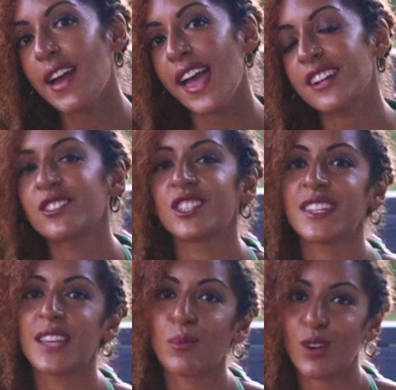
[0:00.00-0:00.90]

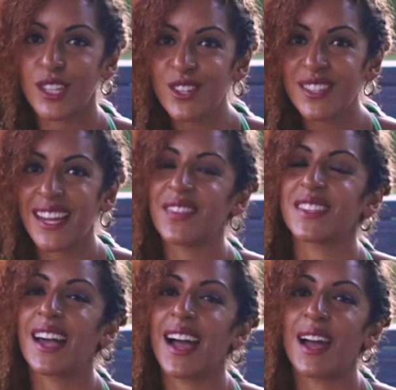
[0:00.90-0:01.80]
energy than we're using at
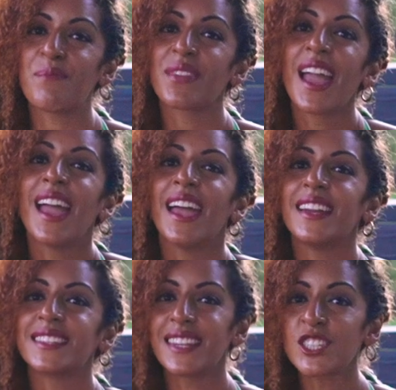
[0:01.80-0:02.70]
the time.
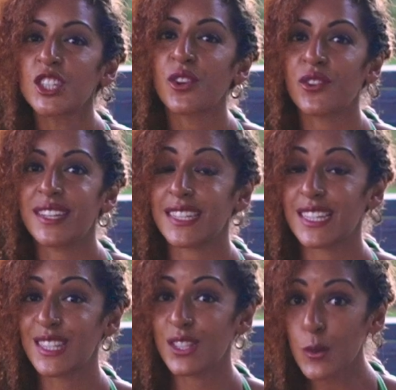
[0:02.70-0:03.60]
It essentially creates
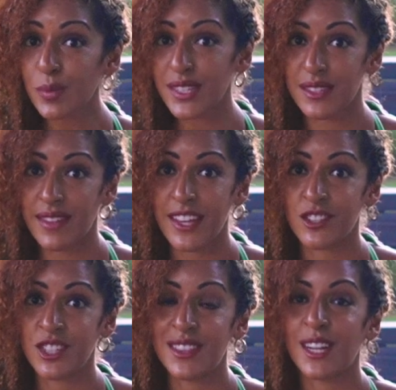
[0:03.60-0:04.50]
a surplus of
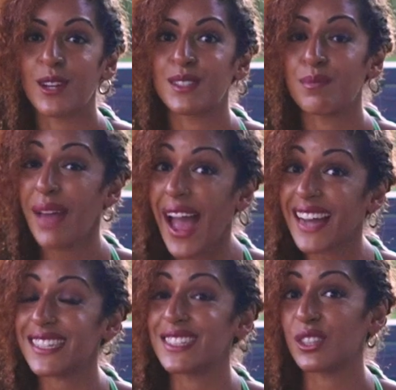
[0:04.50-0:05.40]
energy that goes
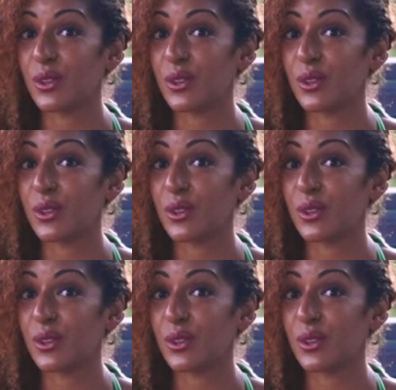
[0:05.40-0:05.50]
back into the